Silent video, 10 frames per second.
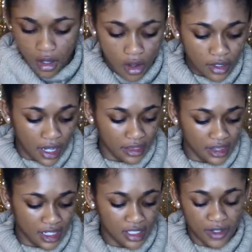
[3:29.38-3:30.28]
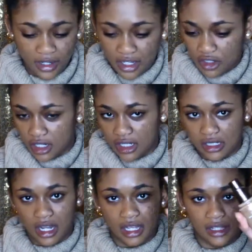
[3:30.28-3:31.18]
Oh yeah, this foundation is
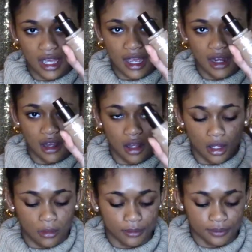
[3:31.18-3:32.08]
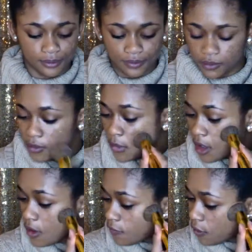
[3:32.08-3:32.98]
not that um,
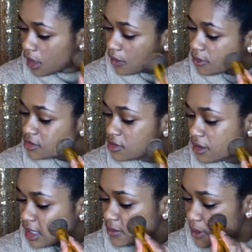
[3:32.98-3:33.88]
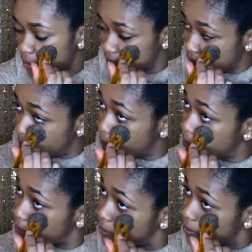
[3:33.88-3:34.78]
full coverage, so that's probably
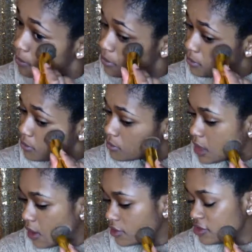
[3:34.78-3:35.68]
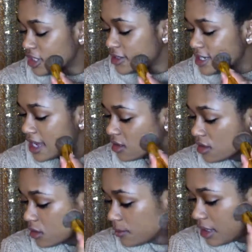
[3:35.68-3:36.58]
how it sheared down a
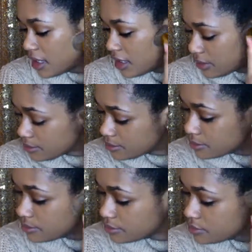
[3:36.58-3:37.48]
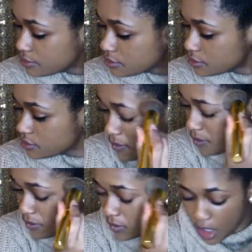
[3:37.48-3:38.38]
little bit.
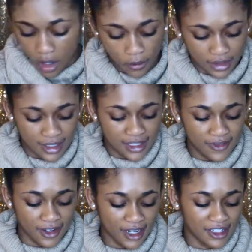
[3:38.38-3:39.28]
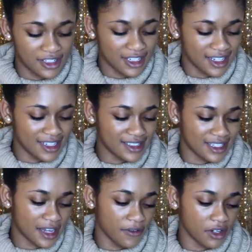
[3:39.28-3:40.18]
Oh, and this foundation is the
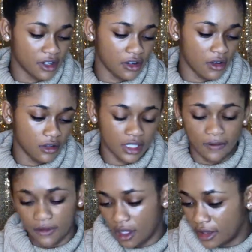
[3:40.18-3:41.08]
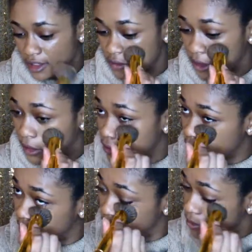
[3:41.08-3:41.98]
CoverGirl All Day Flawless Foundation.